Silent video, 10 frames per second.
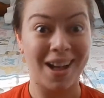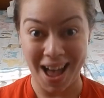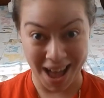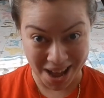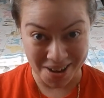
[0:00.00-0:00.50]

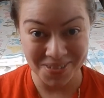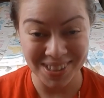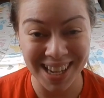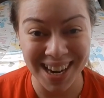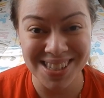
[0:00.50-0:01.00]
have
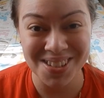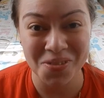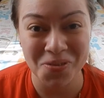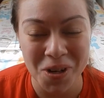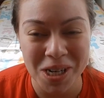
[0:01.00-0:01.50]
lines on
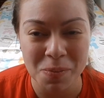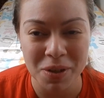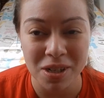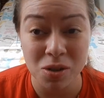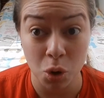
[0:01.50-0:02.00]
our foreheads
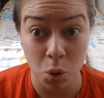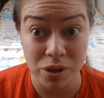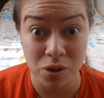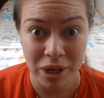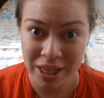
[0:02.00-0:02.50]
because we're
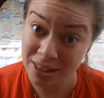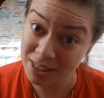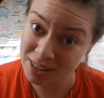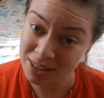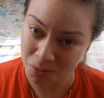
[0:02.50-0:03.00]
always going like
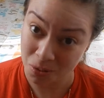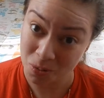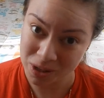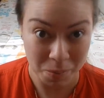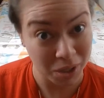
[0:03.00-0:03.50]
this and we're
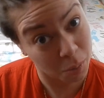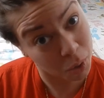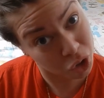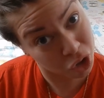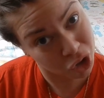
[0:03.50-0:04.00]
always being
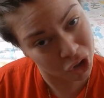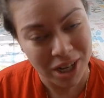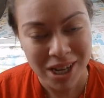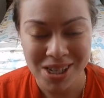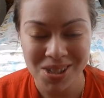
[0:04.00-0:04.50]
emotional,
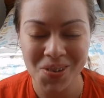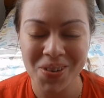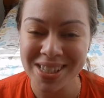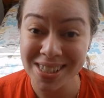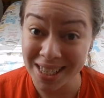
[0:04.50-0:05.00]

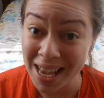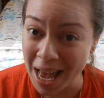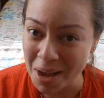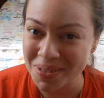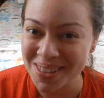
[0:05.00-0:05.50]
so it's gonna
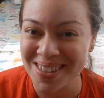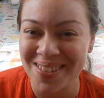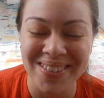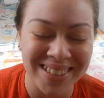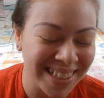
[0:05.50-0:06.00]
happen.
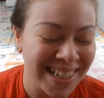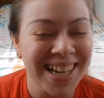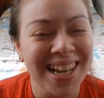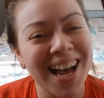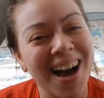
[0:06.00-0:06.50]
So
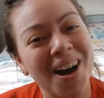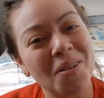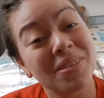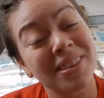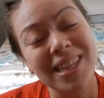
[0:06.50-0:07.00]

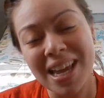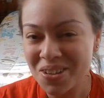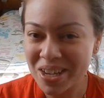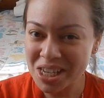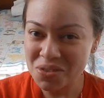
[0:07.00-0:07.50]

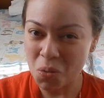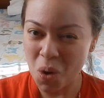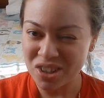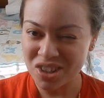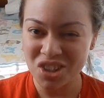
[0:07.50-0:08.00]
thank you guys for
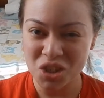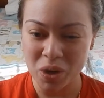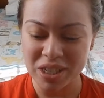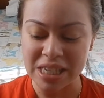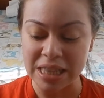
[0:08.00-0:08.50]
watching. Just
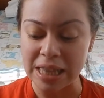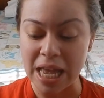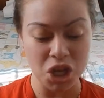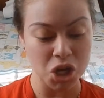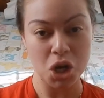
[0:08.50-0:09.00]
wanted to
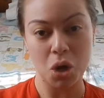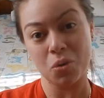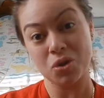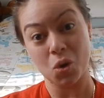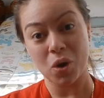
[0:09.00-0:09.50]
let you know
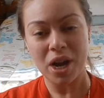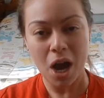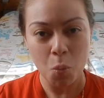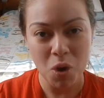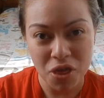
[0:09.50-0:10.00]
what was going
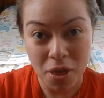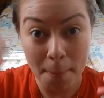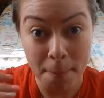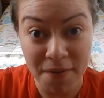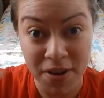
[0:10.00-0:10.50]
on with
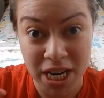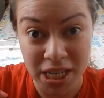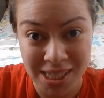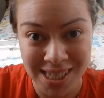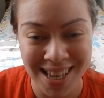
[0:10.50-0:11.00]
my
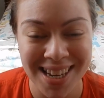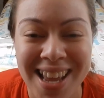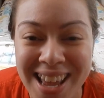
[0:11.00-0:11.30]
face, and